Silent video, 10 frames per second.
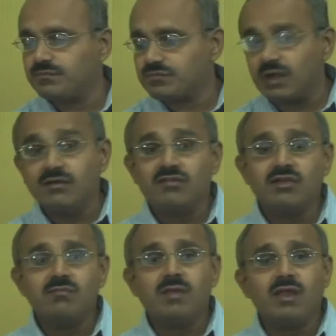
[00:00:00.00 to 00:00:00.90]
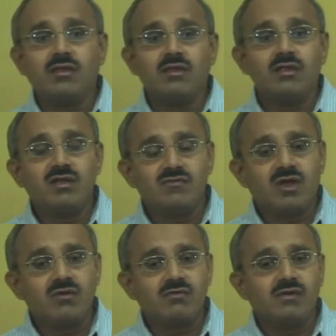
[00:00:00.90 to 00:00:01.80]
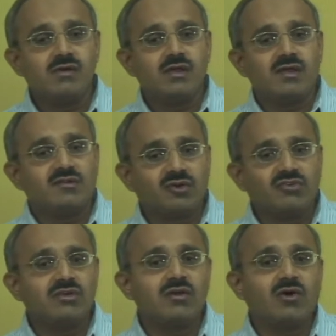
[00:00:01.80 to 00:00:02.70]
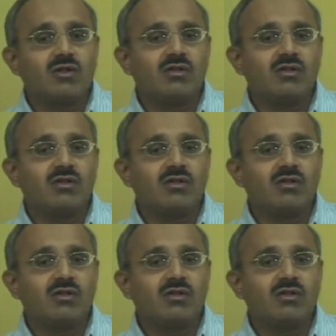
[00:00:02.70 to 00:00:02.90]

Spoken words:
That does not mean we have exhausted all